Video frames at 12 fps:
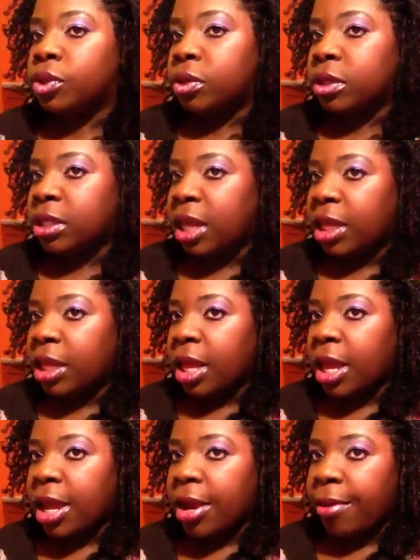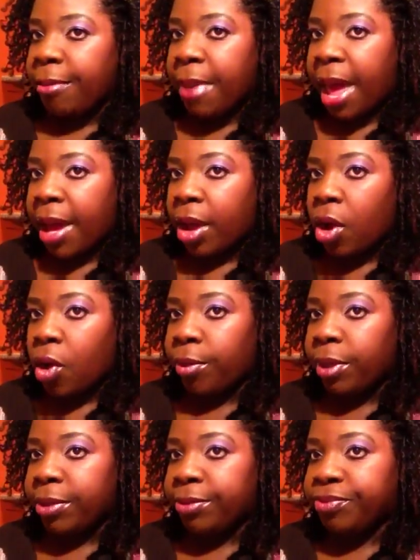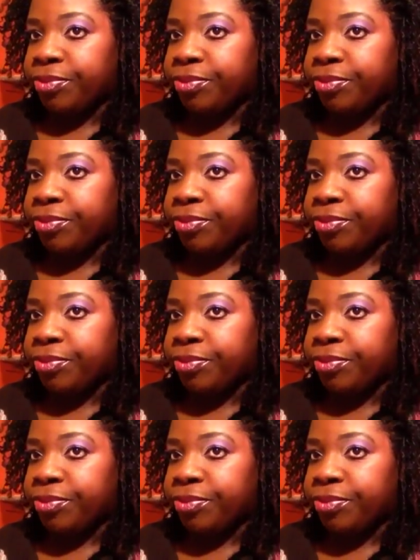is take their hair and back comb it.